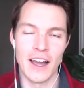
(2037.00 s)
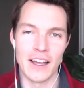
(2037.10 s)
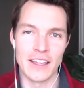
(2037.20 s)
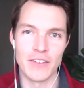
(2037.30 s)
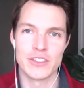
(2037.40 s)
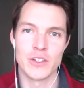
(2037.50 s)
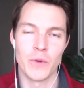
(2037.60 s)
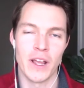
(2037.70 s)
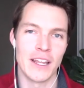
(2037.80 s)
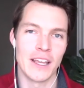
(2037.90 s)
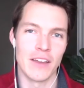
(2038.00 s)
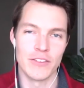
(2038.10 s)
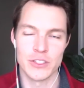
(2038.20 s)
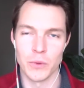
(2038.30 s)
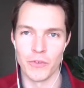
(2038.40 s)
give us a rating, give
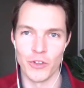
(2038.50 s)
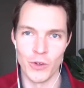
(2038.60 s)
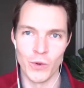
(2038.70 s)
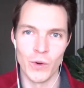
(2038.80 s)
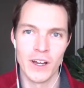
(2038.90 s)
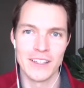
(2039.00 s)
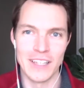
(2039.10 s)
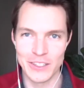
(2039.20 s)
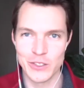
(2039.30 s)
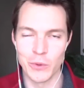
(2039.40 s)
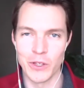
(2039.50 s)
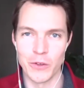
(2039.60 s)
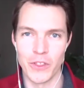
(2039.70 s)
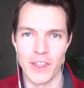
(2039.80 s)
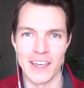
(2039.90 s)
us a review. Let us know what you
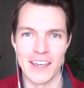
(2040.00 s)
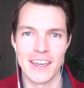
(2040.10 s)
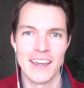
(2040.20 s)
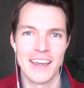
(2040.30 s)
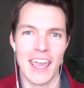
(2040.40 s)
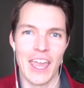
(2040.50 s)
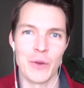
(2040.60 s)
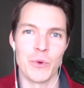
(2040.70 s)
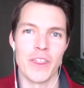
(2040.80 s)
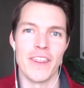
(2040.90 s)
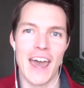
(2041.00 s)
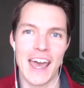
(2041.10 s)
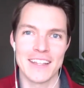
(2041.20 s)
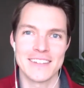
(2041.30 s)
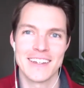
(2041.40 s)
think. And with
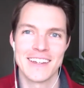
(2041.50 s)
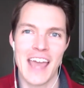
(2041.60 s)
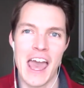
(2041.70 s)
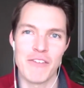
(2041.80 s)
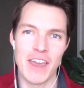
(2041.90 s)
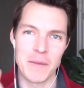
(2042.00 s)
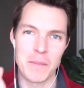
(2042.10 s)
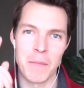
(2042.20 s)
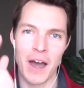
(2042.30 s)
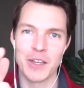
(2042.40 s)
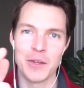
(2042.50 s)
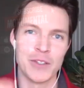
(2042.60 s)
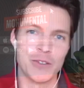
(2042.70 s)
that, have a monumental